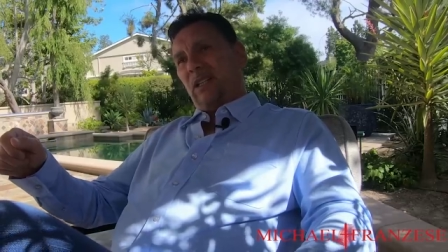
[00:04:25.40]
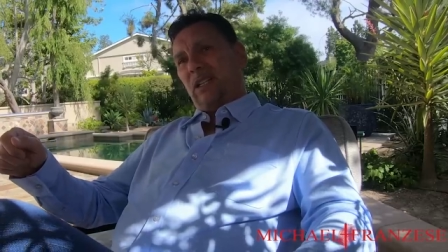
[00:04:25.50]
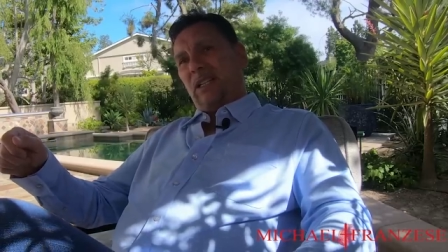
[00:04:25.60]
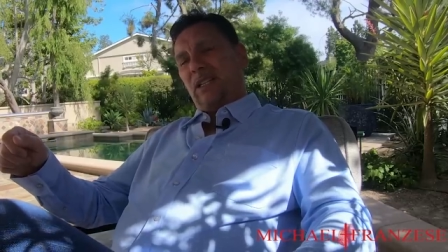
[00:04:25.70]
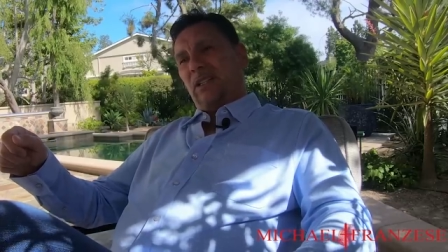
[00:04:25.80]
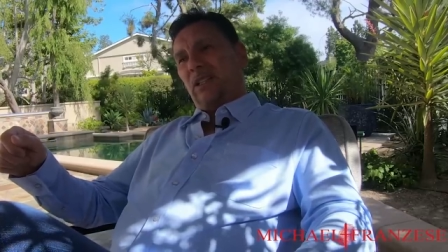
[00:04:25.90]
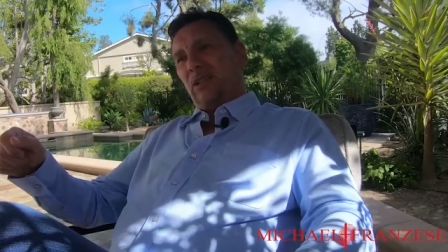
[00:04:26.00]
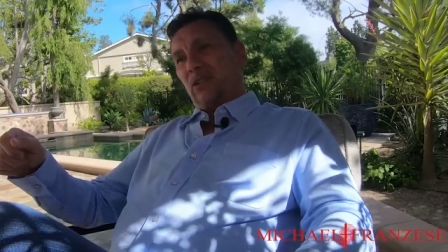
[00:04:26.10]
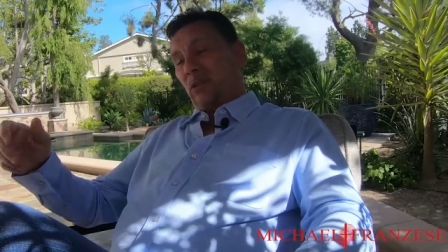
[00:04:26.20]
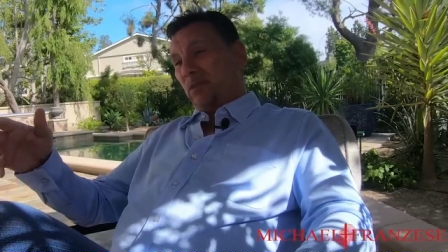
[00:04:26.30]
uh, you
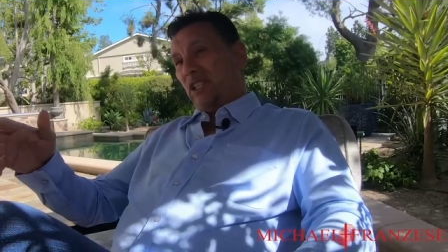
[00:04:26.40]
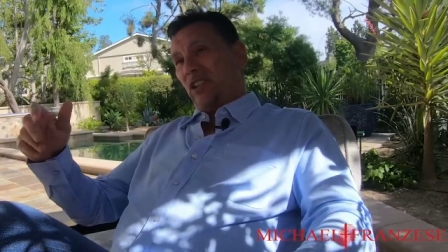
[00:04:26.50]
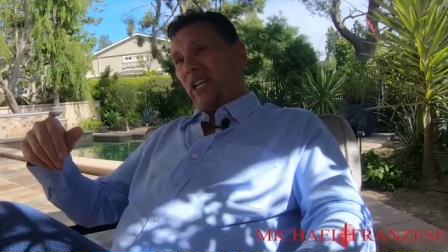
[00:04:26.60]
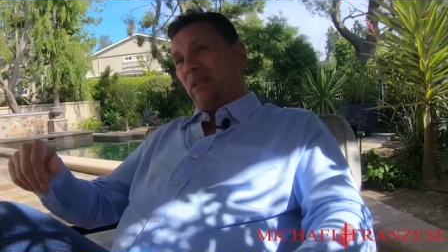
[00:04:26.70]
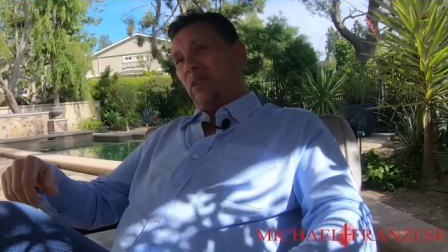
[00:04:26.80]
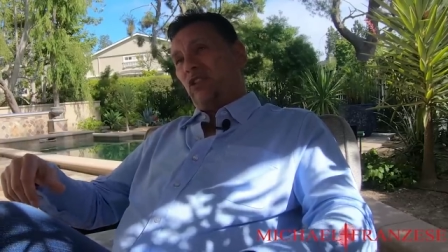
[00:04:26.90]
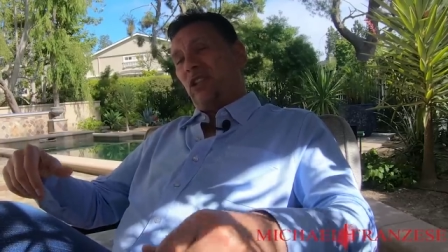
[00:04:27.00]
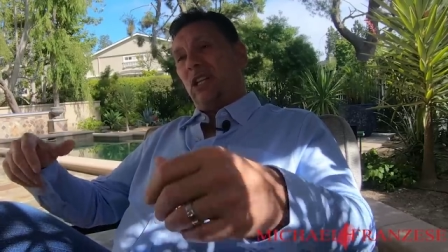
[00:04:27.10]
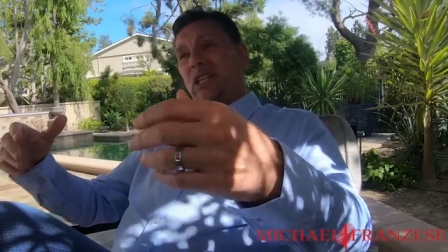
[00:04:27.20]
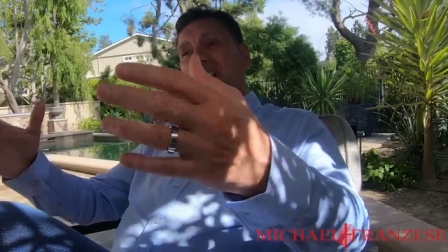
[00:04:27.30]
know, some things out of the machine.